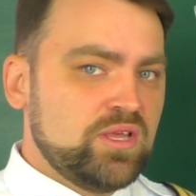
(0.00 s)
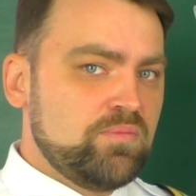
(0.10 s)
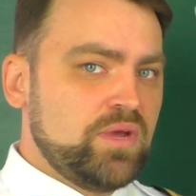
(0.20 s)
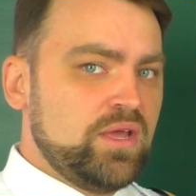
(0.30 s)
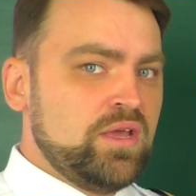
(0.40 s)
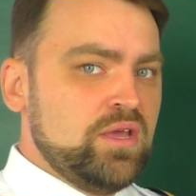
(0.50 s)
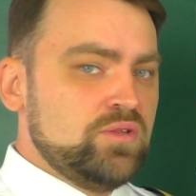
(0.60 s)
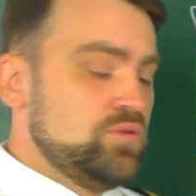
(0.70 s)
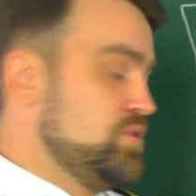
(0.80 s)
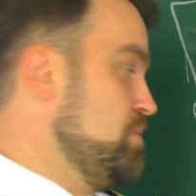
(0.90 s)
They may
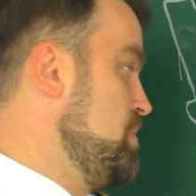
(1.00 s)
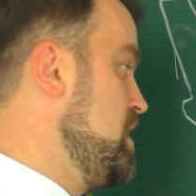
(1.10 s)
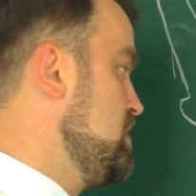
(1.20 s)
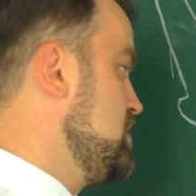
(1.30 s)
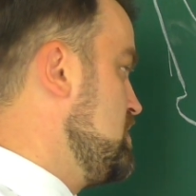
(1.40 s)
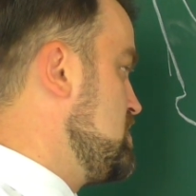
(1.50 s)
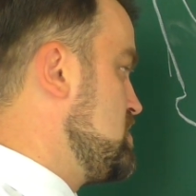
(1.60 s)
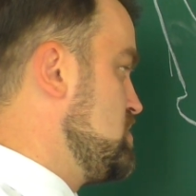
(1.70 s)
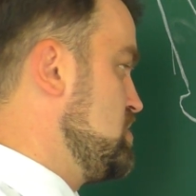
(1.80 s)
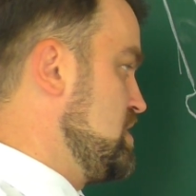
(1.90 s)
do the
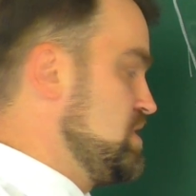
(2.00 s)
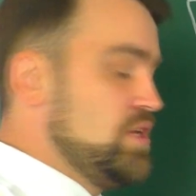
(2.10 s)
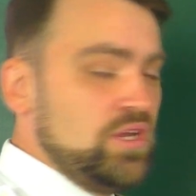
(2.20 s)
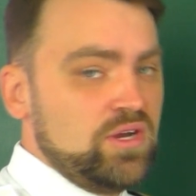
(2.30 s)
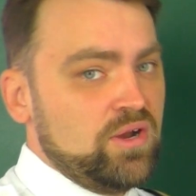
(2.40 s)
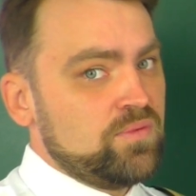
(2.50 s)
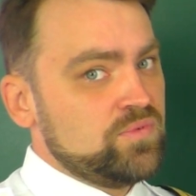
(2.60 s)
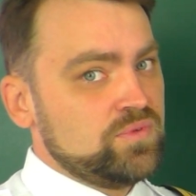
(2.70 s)
maintenance just here.